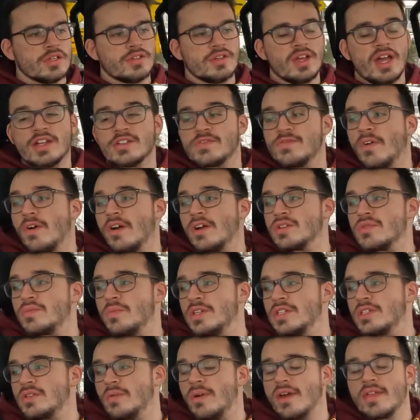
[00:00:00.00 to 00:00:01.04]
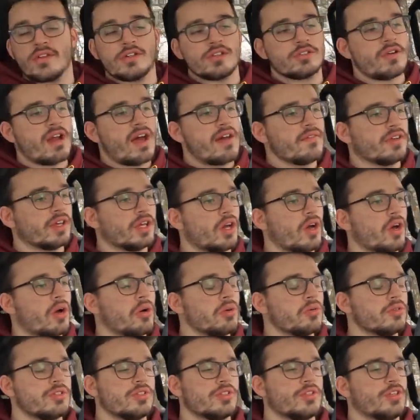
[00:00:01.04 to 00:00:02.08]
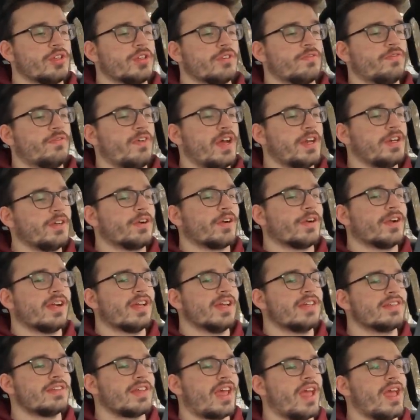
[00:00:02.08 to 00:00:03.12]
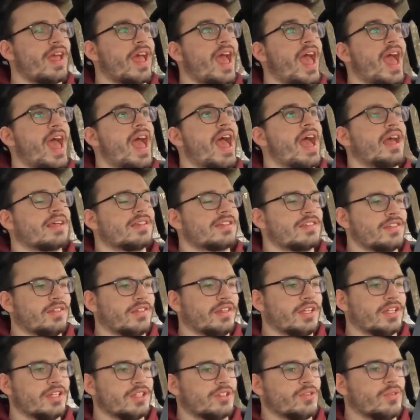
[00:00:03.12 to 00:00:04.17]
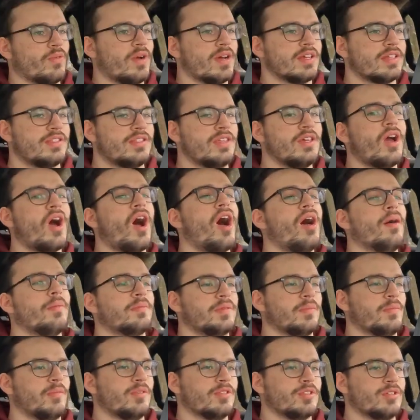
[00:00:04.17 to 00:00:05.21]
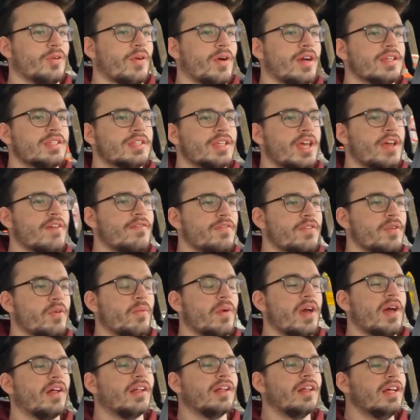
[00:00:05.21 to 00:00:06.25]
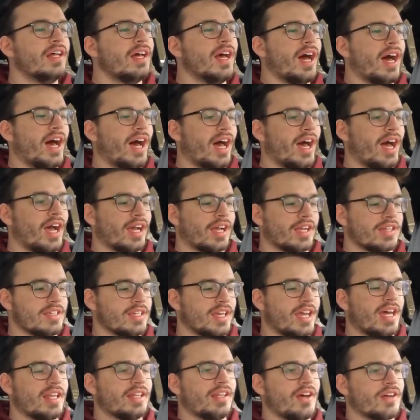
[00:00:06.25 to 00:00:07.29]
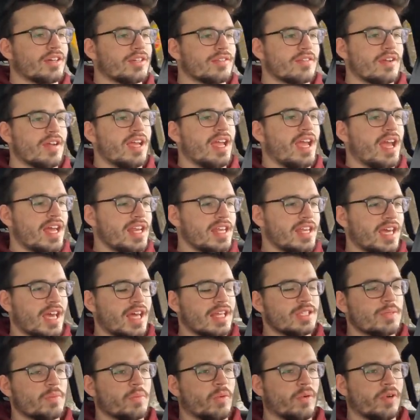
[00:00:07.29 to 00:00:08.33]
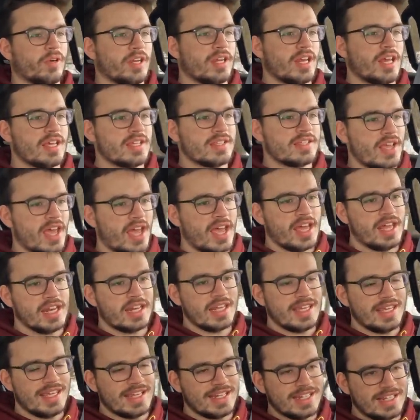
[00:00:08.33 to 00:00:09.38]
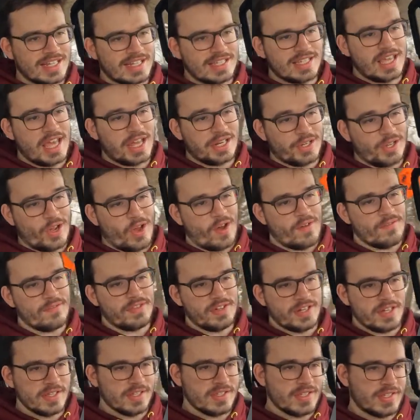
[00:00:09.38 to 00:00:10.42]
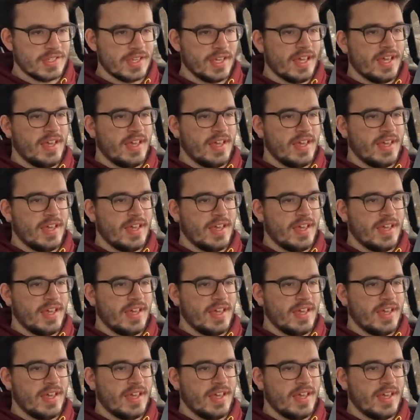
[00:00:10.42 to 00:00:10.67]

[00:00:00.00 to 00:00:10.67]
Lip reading: So yeah, as far as winter weather driving goes, the Defender is an excellent choice, the optimal choice, if you will. Because you get luxury and you get sportiness, and you just get confidence